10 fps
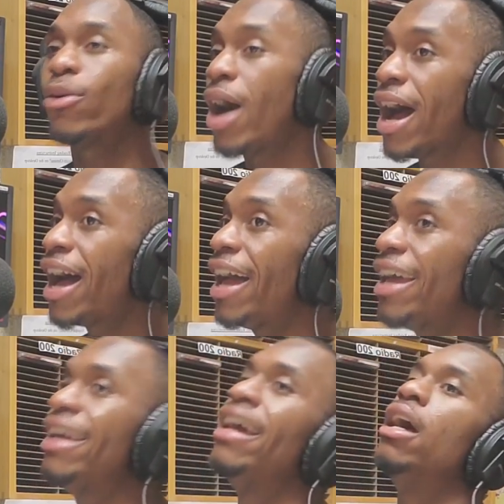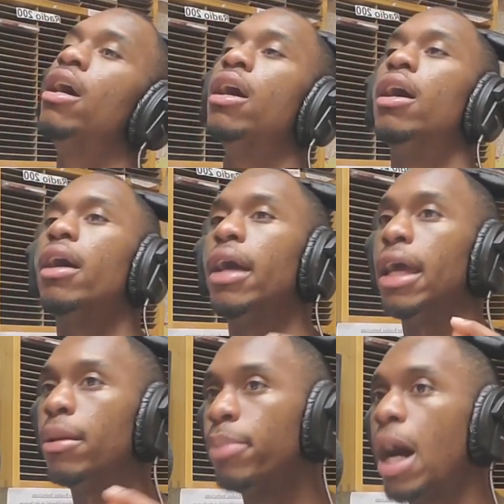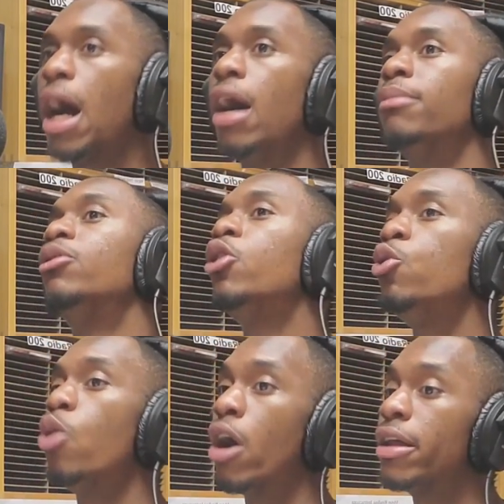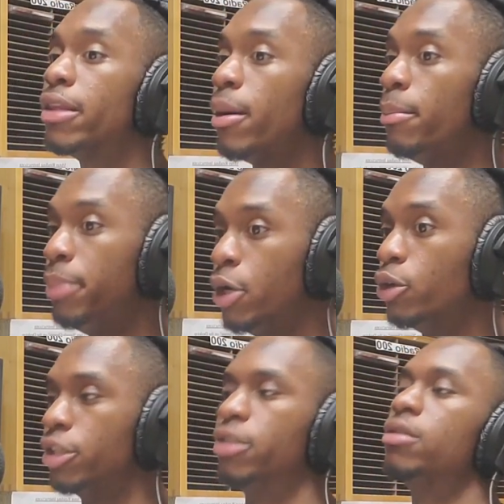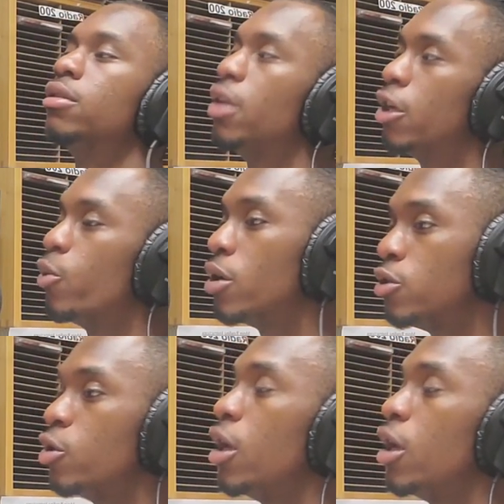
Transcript: a Y, and Bob, who are the builders. They're the ones who's